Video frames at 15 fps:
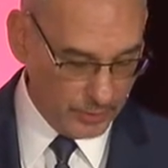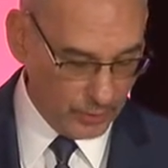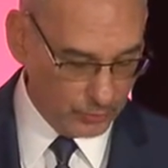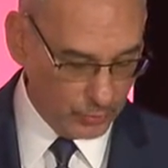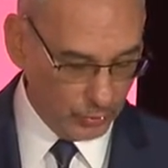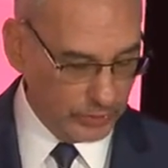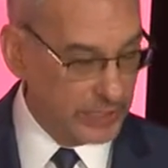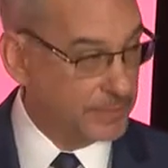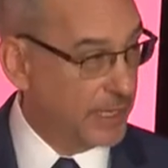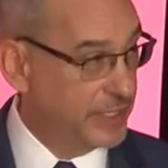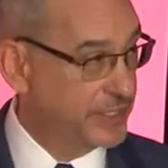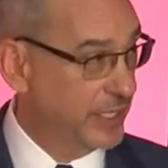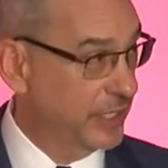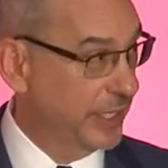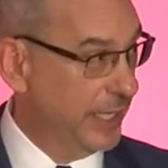ruling by
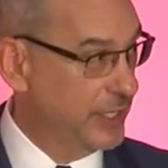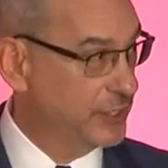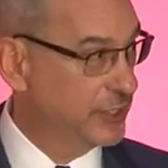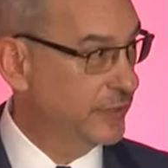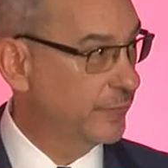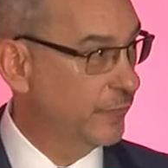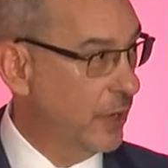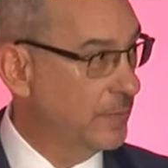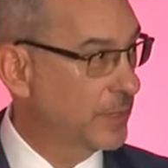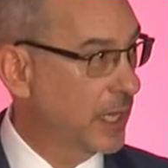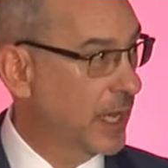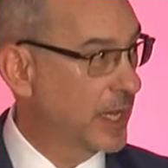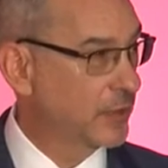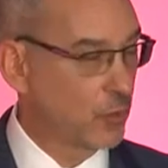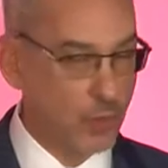delegation from
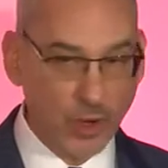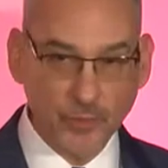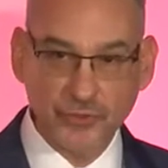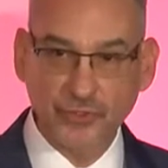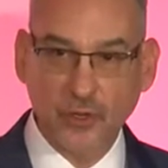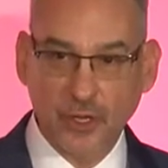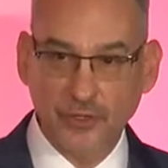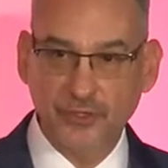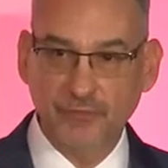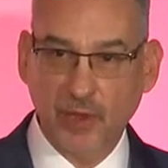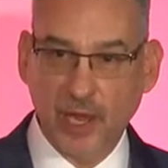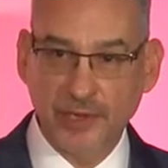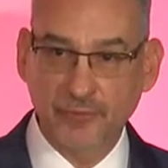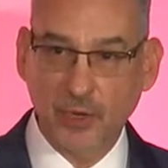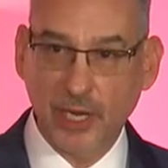God, or what was called
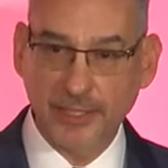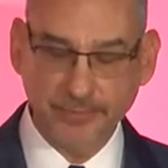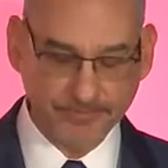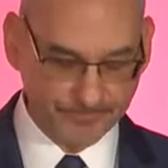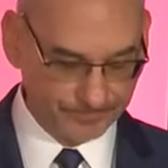divine right.